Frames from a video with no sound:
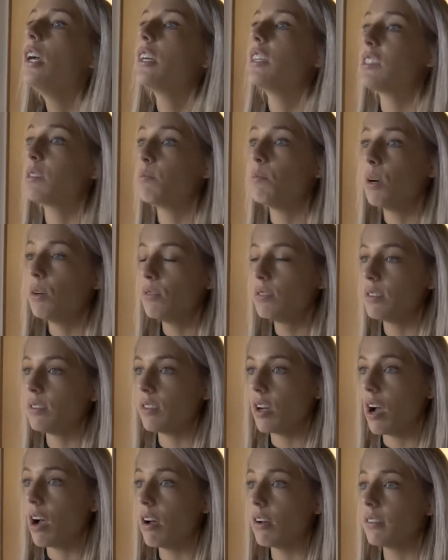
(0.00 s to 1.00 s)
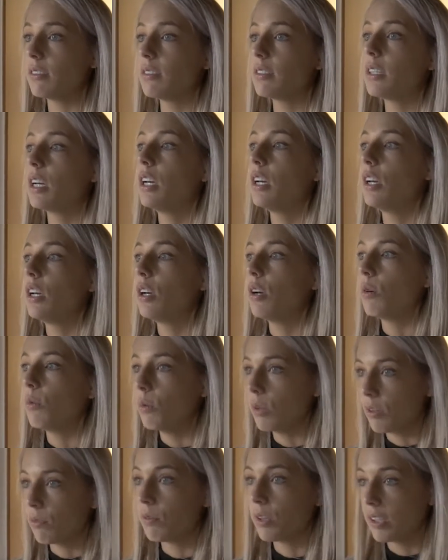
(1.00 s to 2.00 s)
because most dogs
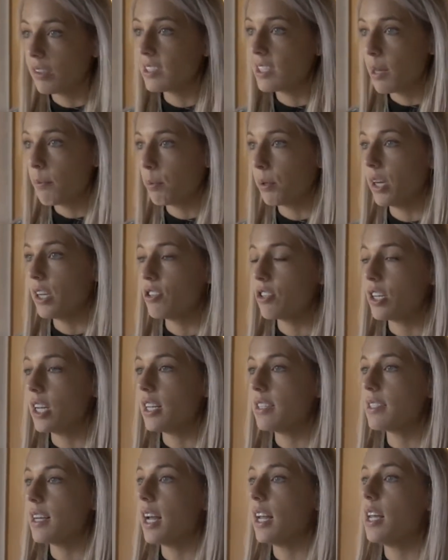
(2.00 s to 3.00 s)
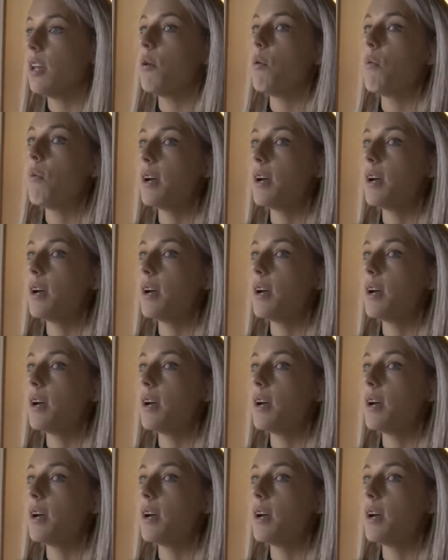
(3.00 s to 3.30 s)
with real separation anxiety,